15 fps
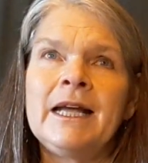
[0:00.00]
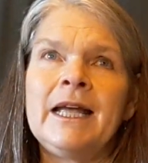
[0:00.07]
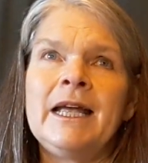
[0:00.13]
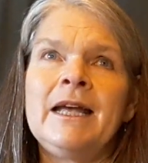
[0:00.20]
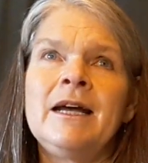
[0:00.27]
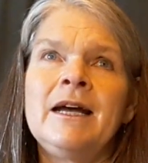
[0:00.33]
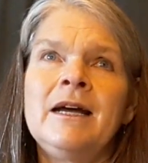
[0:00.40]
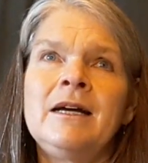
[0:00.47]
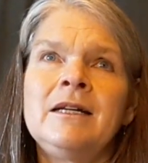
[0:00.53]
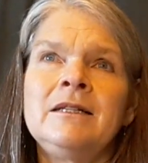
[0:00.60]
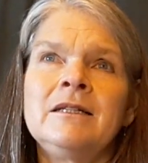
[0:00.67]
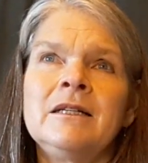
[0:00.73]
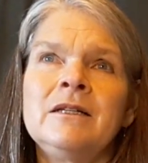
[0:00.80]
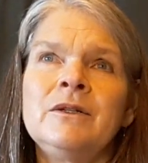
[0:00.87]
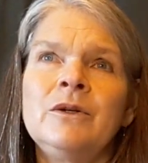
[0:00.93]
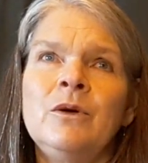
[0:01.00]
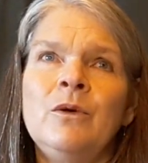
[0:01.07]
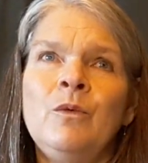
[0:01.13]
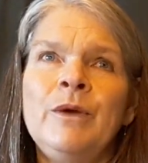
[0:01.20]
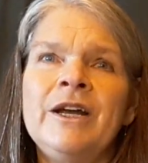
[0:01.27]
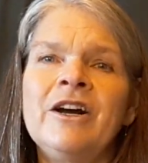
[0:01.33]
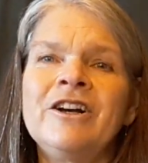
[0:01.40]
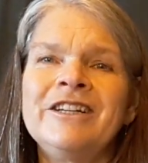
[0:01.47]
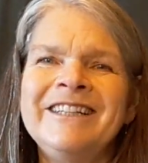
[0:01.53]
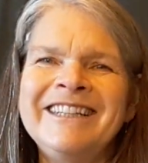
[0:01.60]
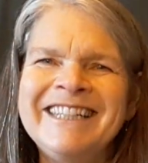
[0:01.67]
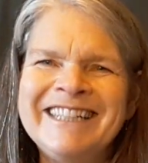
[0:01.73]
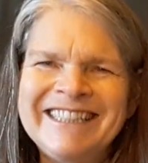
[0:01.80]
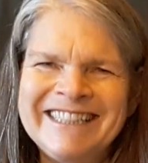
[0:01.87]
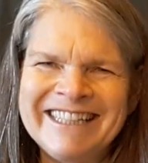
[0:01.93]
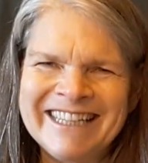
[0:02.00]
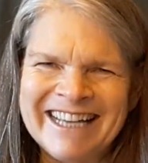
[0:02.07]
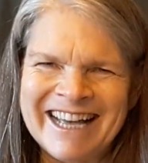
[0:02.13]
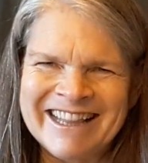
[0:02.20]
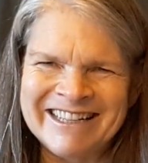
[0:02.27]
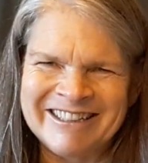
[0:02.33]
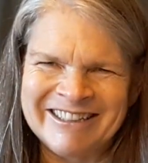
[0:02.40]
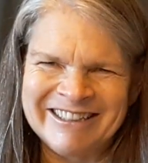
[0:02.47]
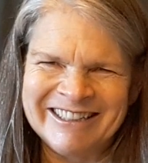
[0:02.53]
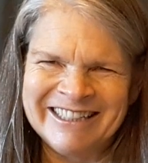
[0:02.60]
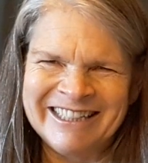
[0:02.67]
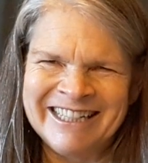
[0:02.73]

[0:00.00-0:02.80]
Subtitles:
And we are in this together.